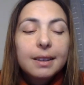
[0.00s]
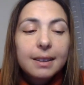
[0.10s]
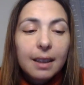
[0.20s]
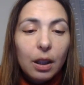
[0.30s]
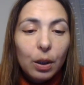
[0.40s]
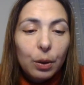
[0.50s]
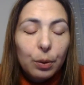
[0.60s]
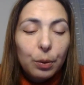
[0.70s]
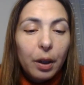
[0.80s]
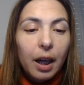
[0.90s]

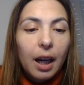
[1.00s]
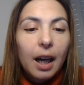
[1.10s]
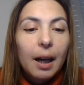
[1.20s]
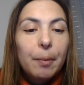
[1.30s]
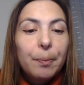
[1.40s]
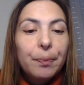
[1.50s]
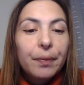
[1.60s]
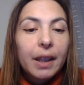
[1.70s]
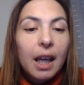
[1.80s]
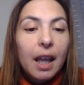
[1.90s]
So
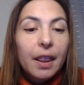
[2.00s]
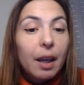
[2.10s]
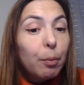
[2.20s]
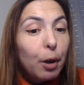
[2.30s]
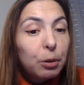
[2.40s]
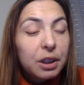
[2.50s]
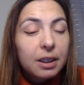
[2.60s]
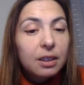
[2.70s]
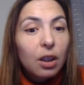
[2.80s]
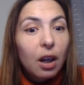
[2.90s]
the approach
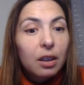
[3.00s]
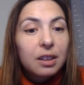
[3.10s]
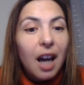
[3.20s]
is not